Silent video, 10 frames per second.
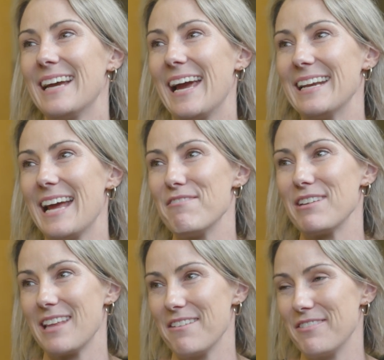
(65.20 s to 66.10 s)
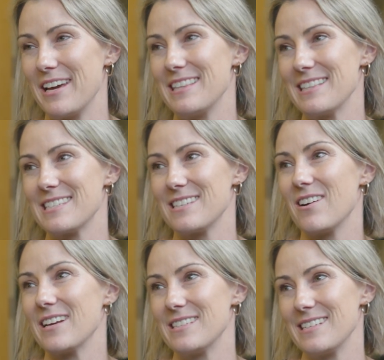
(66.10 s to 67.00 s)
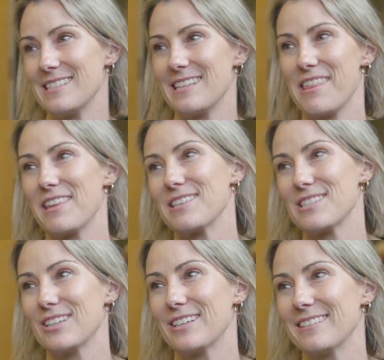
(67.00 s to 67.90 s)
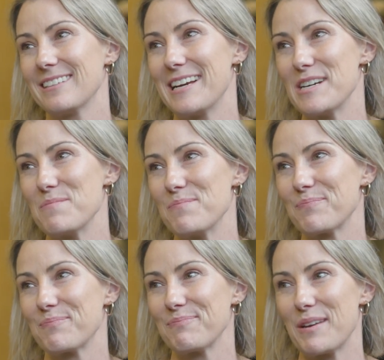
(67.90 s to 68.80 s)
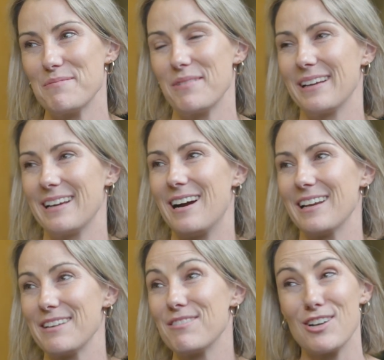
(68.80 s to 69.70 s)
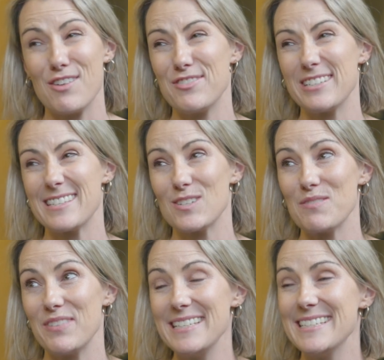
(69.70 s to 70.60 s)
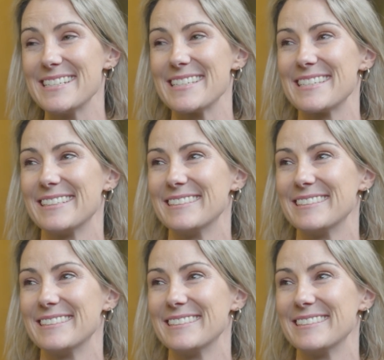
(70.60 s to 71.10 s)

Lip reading: having that faith in the science is the thing that's gonna kind of give the confidence to investors.